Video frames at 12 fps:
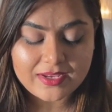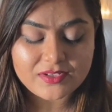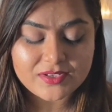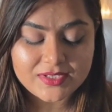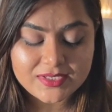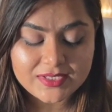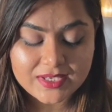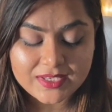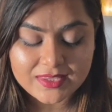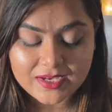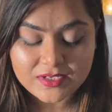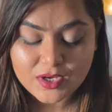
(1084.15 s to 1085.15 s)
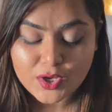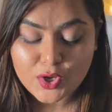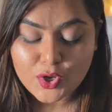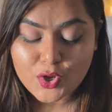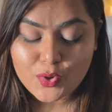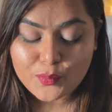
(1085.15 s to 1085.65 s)
I just see that
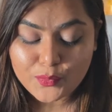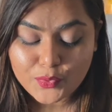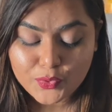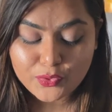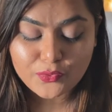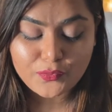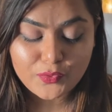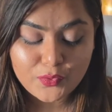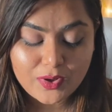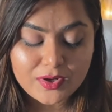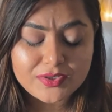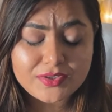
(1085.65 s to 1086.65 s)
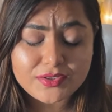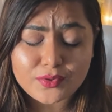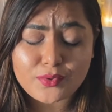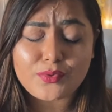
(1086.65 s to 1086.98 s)
both of you are so